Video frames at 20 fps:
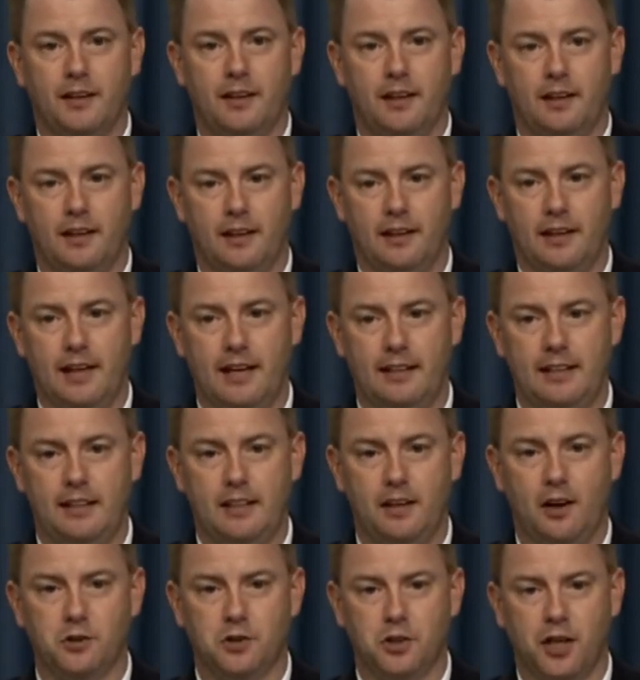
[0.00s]
And then
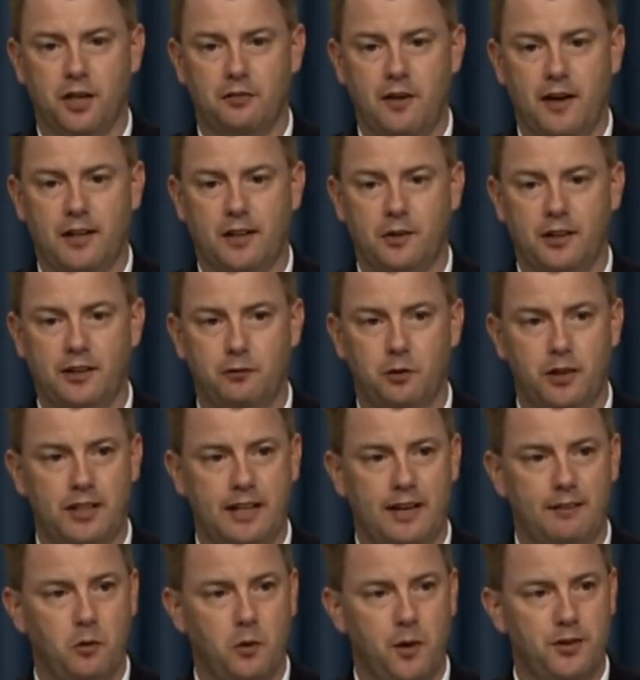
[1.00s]
you also got to factor in if we did
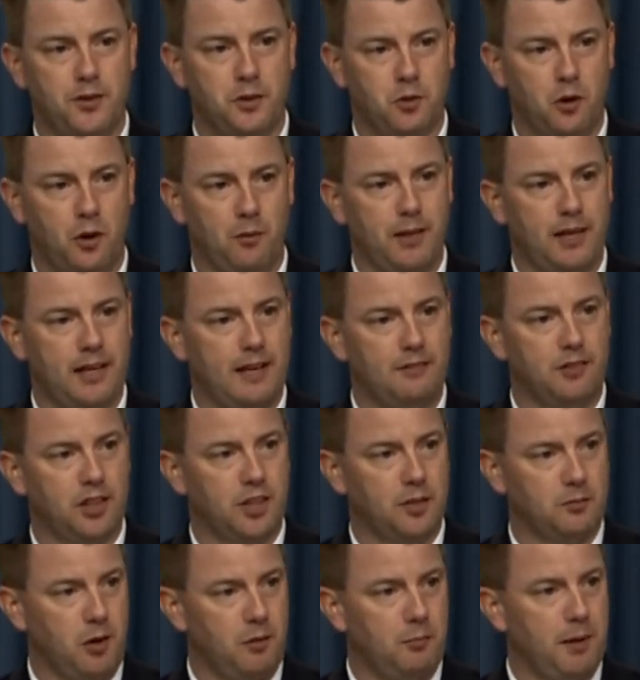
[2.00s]
have a weather scrub, they'd have to
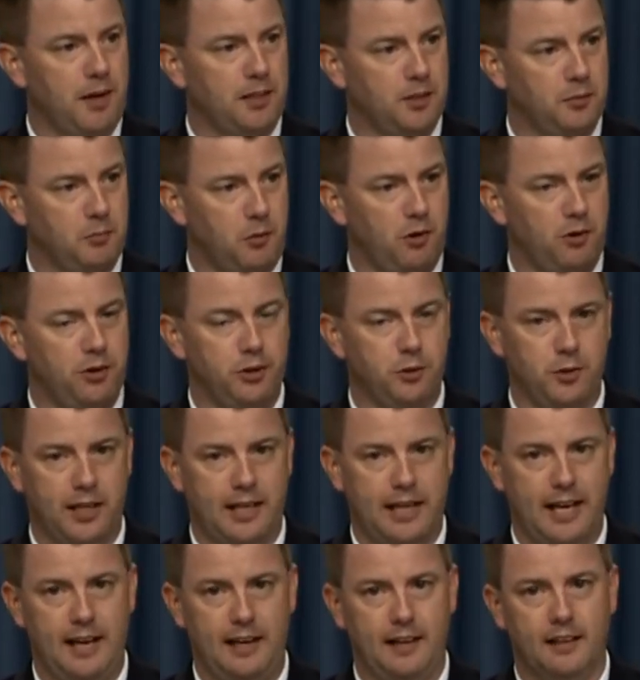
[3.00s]
come right back tomorrow and do it
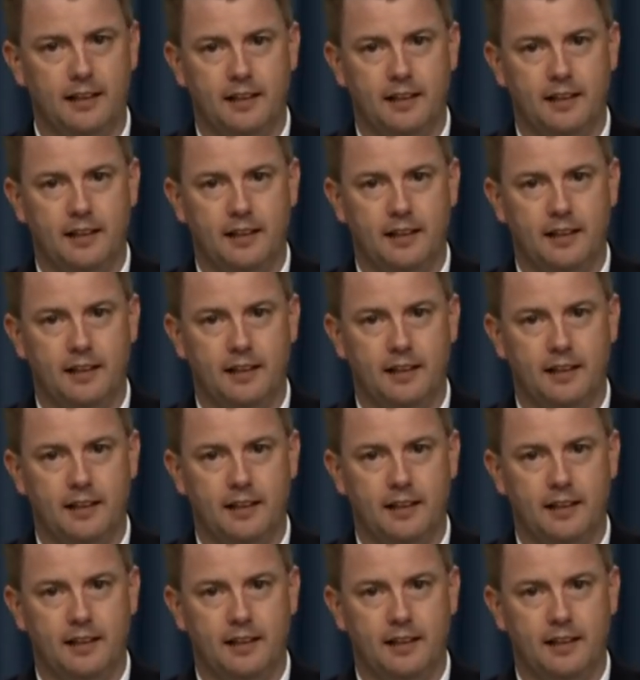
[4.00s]
again.